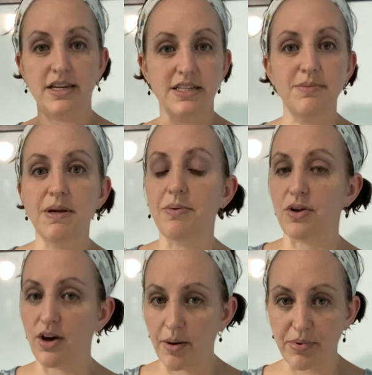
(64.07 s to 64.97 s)
and to be able to
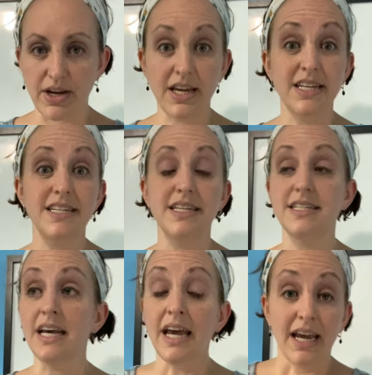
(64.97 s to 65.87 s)
comprehend
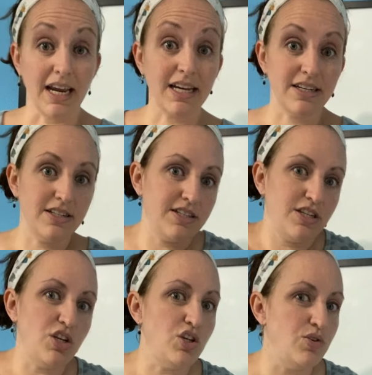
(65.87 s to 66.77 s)
it and
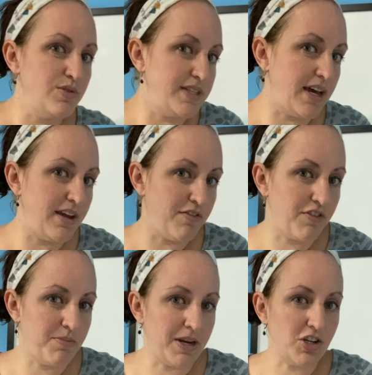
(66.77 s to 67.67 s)
to use that
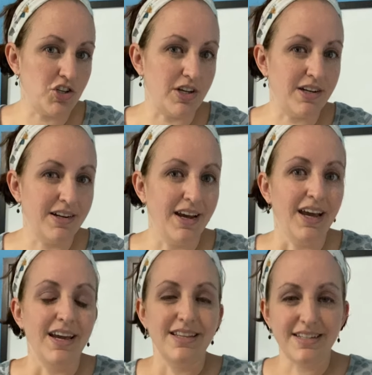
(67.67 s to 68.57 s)
information.
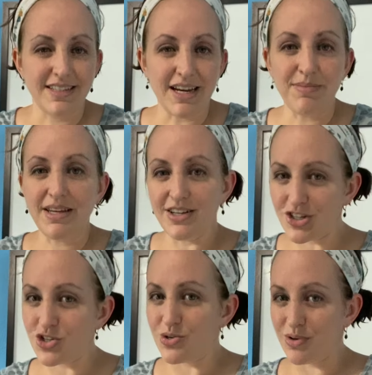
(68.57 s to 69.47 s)
The same thing
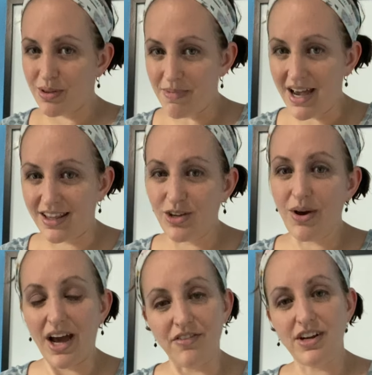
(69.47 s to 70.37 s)
is true with math. You
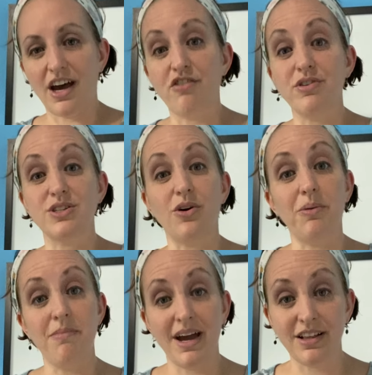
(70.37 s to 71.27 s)
have to have what's
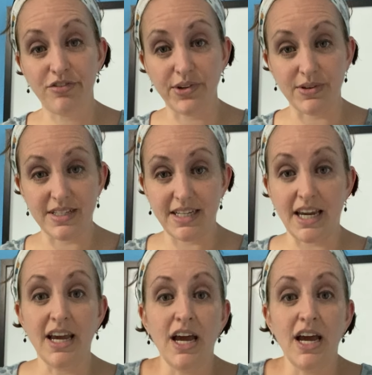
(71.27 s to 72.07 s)
called math fluency.